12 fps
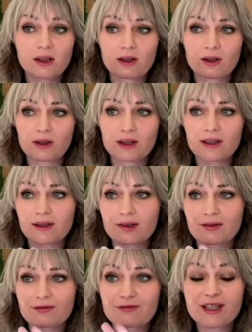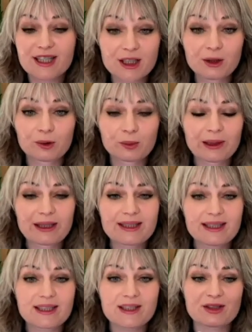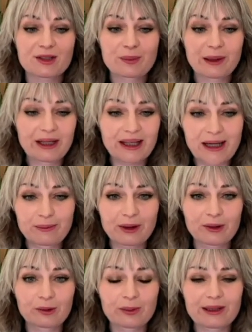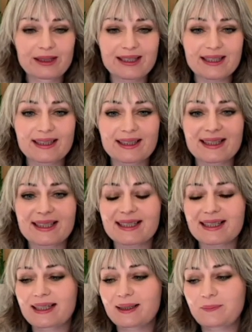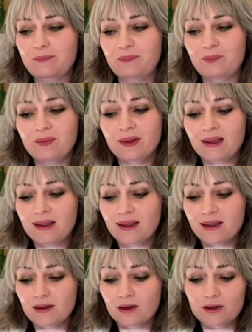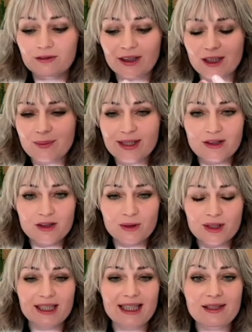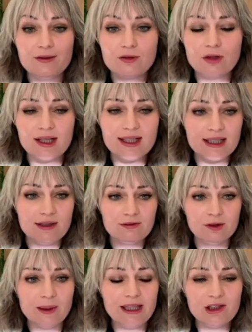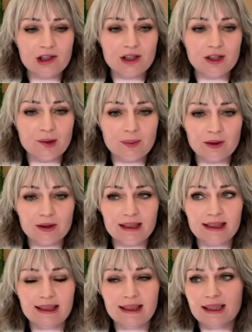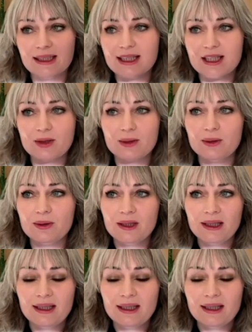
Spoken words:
on a physical basis, on a biochemical basis. A lot of it comes down to oxidative stress and inflammation in the body. And so,